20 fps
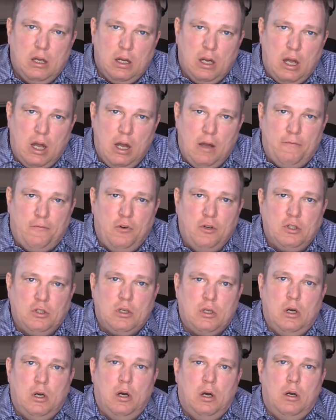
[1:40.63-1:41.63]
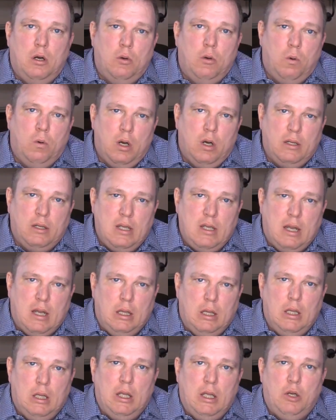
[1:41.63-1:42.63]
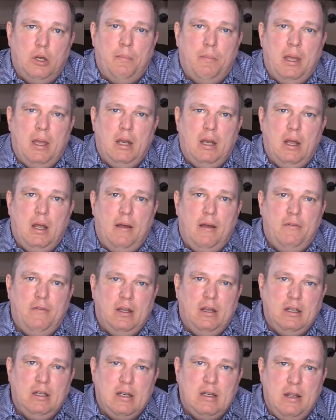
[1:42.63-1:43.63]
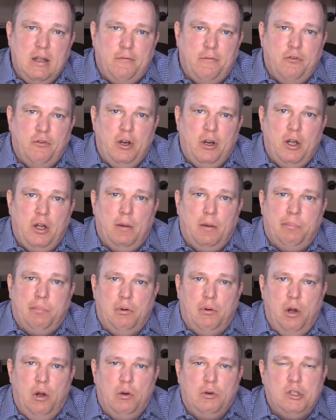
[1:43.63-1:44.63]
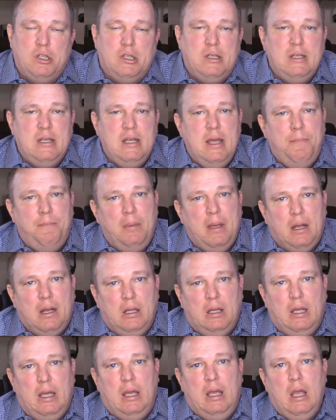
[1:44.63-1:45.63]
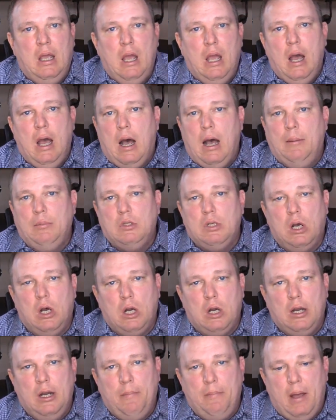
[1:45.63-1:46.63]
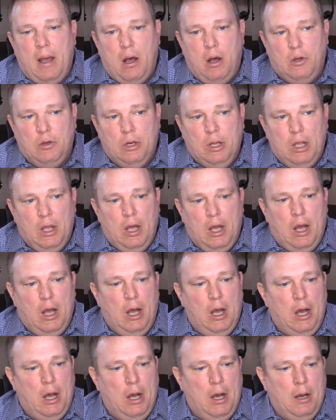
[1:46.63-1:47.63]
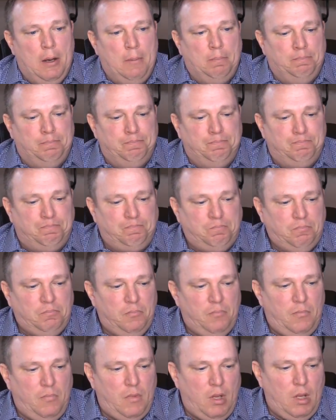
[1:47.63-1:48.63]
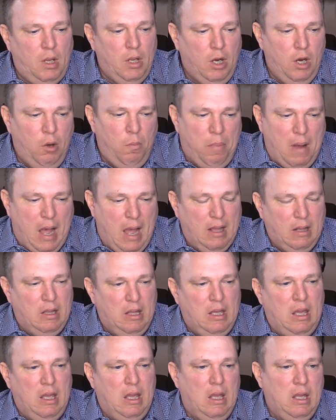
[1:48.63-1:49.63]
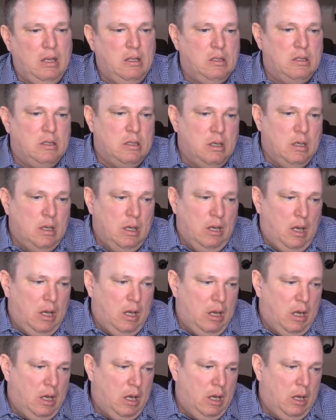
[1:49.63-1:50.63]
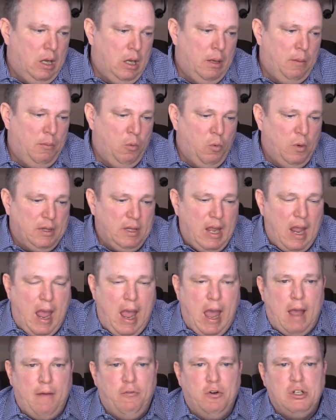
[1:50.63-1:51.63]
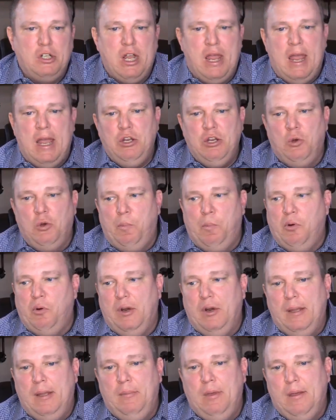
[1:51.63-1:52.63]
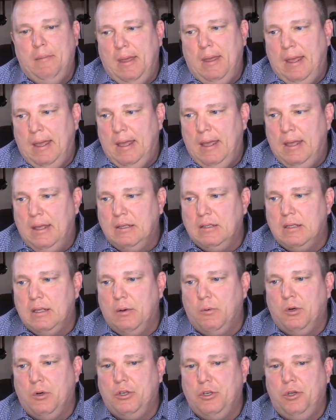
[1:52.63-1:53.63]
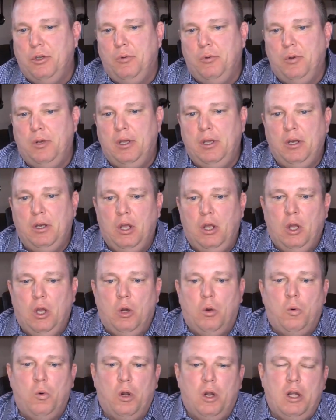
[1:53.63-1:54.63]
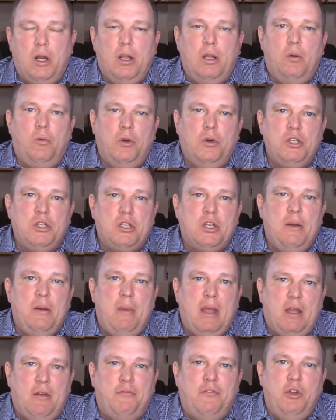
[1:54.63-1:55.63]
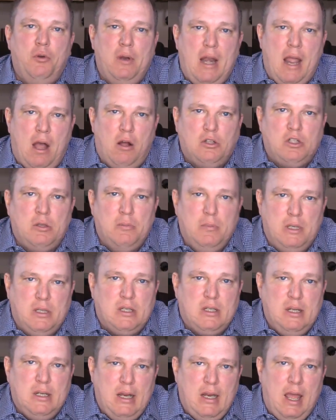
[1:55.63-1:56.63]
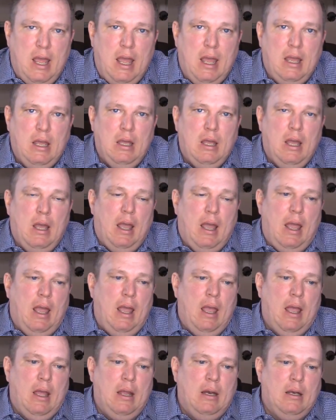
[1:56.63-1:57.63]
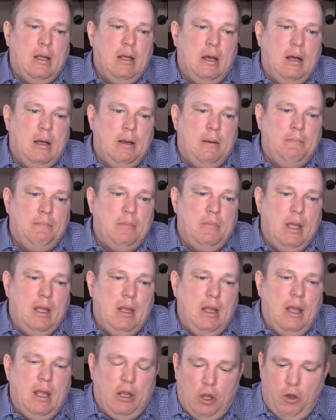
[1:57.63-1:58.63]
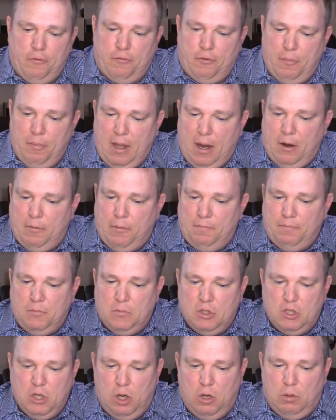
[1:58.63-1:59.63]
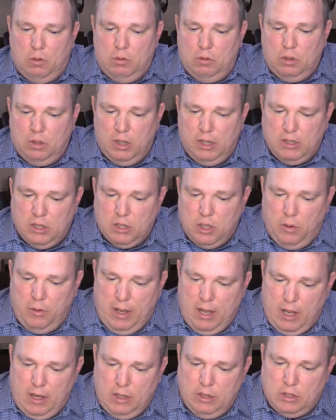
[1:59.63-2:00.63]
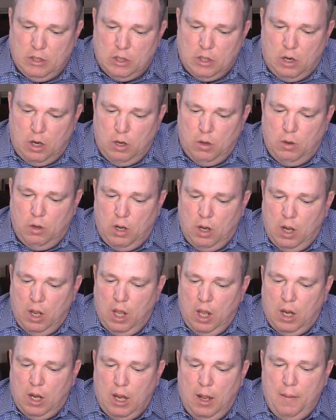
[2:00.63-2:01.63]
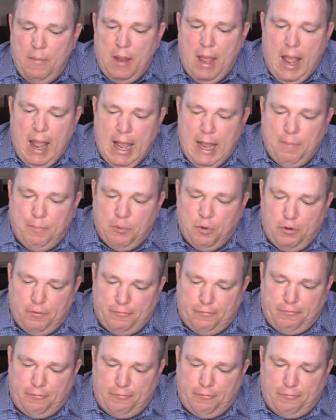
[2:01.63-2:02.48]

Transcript: conference call, we're going to take a little bit of a different approach. Typically, I'm talking about, buy leads, what the average annual premium is that we're doing. We're just gonna make a few announcements today and go from there. So let's go ahead and start. Come April